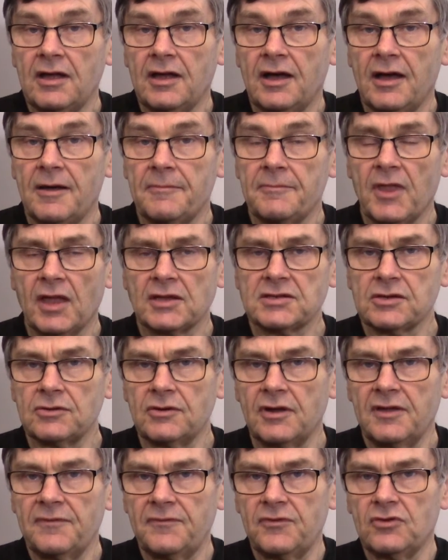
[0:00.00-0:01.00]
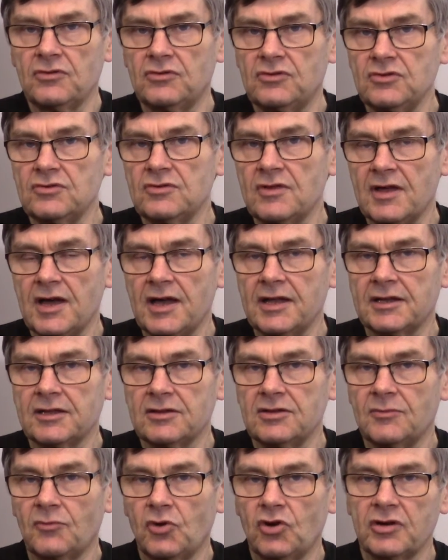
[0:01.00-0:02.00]
So if you do that
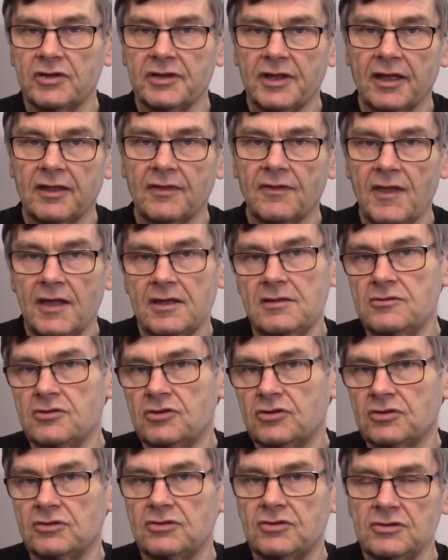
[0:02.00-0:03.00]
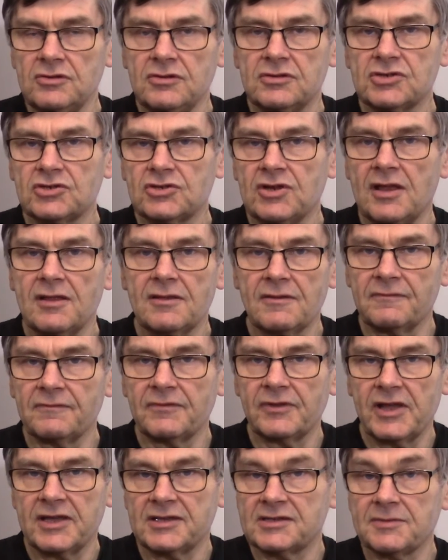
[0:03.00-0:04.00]
in the morning, then you can do strength and
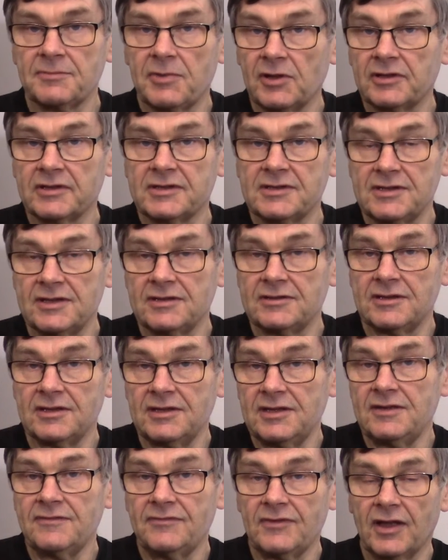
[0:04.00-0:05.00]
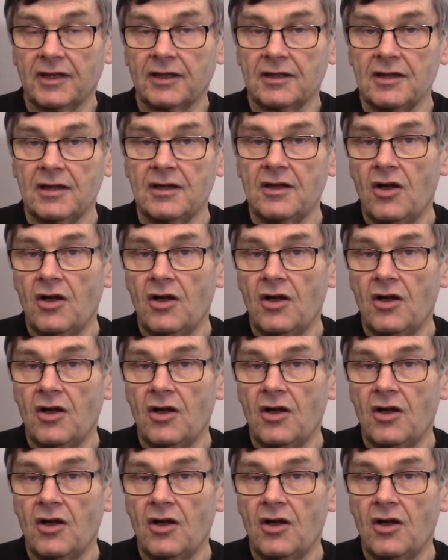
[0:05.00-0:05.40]
flexibility in the evening.